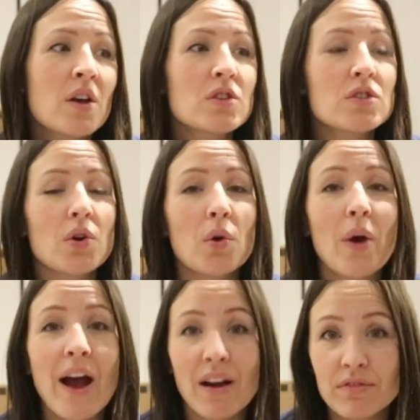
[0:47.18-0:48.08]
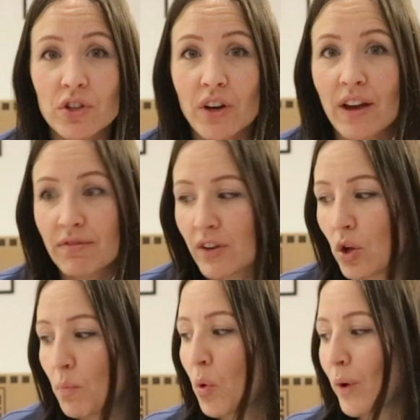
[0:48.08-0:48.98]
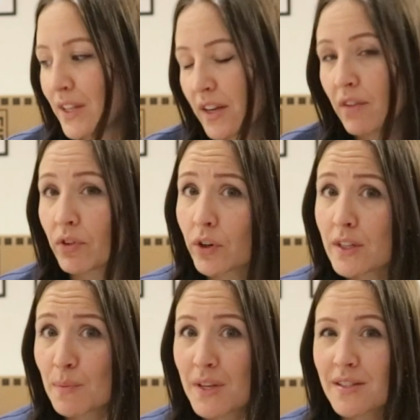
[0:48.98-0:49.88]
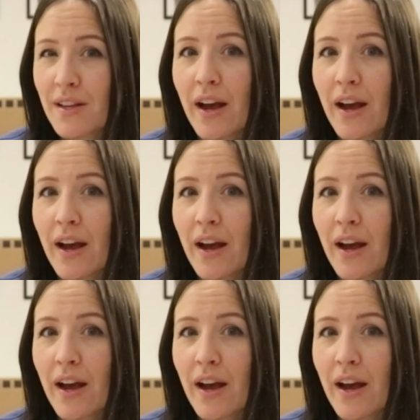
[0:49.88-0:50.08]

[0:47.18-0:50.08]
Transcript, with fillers: So after I film what he's getting for Christmas,